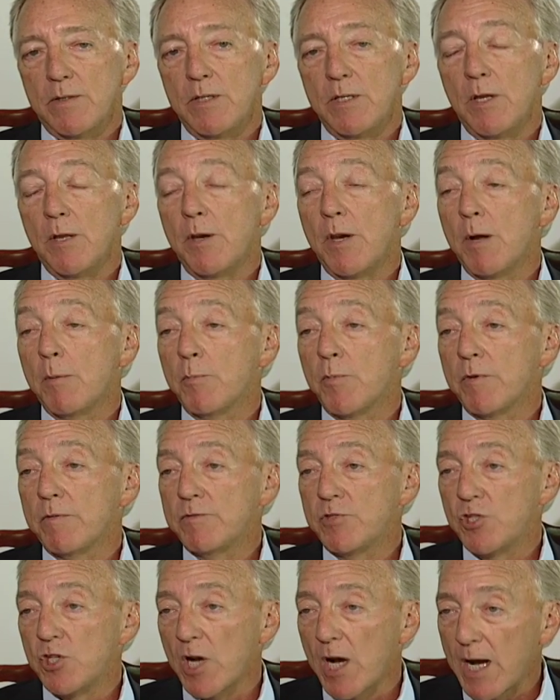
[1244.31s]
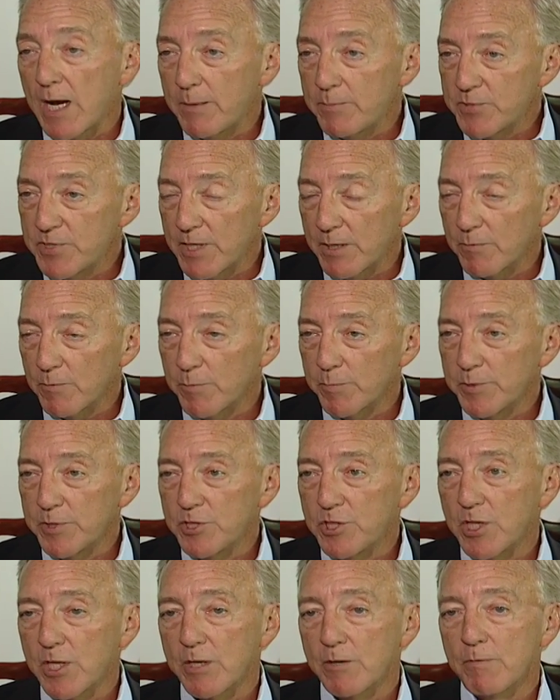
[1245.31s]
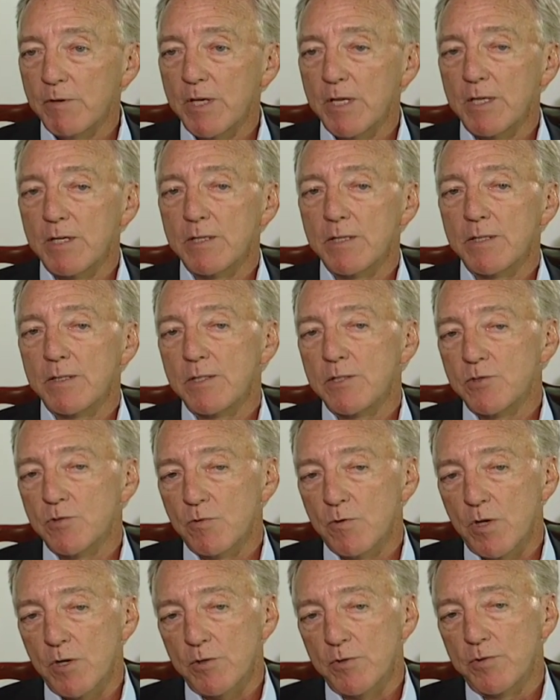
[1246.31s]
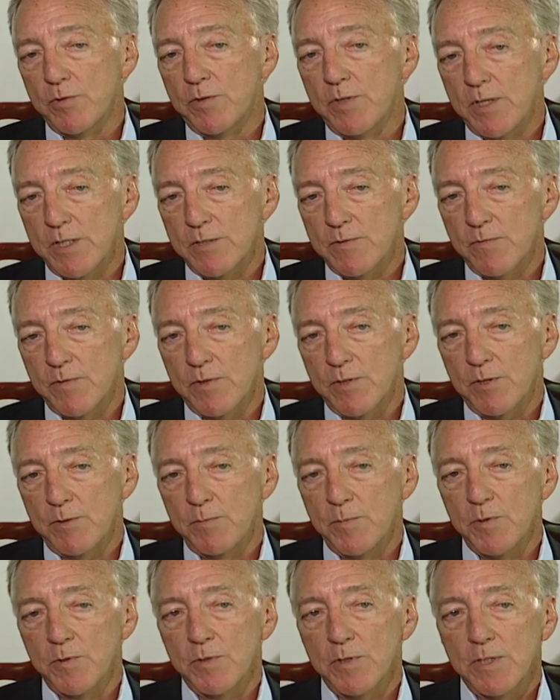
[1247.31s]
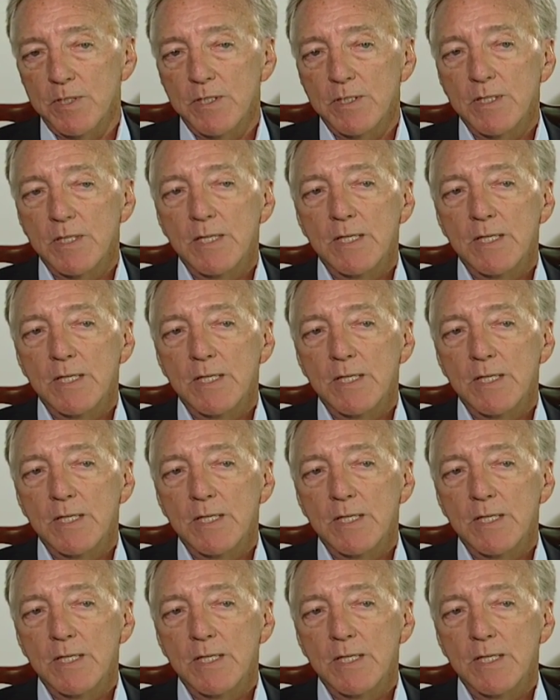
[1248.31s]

the number of jobs that will be generated, and these are all good things for the community.